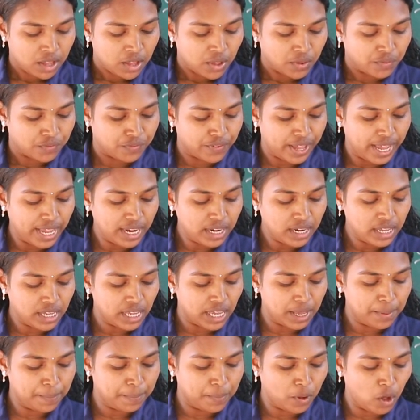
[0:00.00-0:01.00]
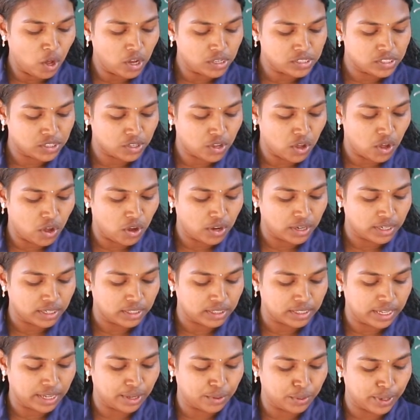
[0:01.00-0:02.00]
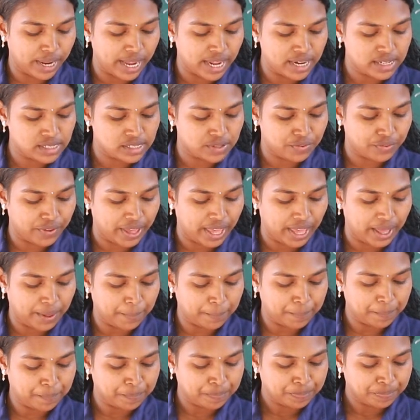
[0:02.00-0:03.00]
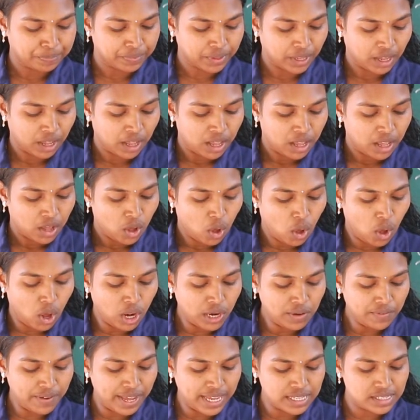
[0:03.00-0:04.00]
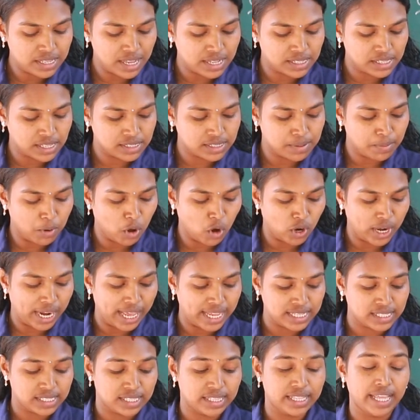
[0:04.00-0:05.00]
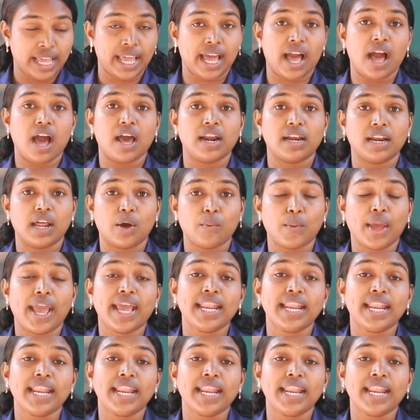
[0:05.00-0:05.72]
When he bought corn, the grains were always as small as they are now.